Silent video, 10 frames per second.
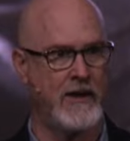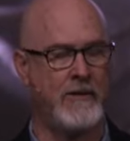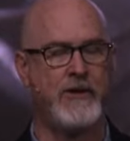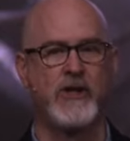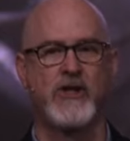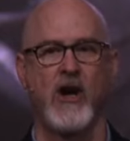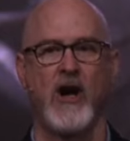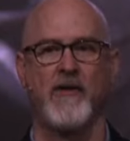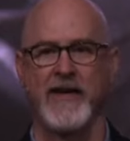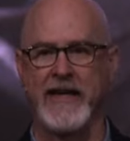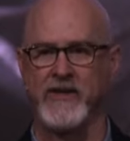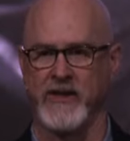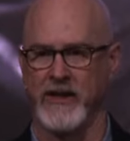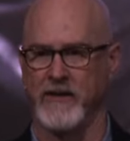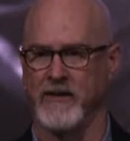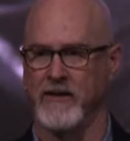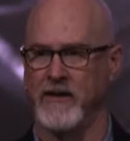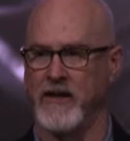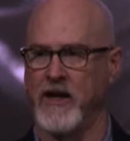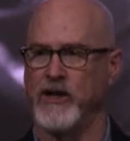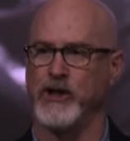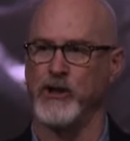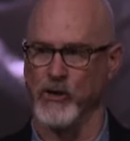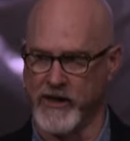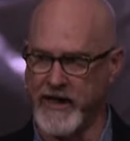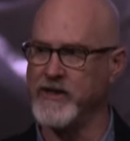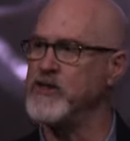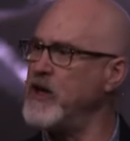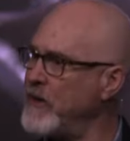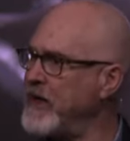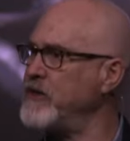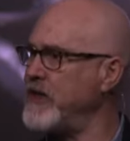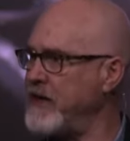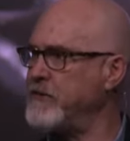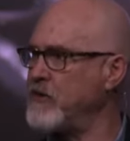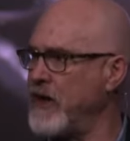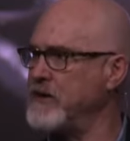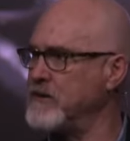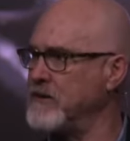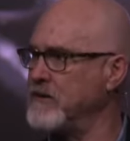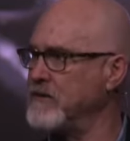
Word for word: Let me just start off easy. Do your kids know how you came to Christ?